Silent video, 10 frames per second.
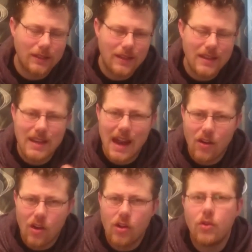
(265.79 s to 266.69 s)

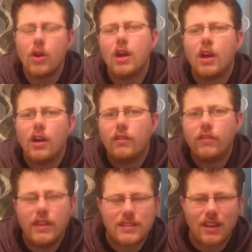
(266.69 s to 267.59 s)
narrow for
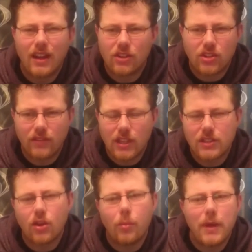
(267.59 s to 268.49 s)
this kind of trivia
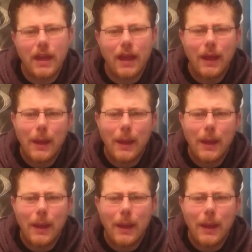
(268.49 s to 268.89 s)
topic,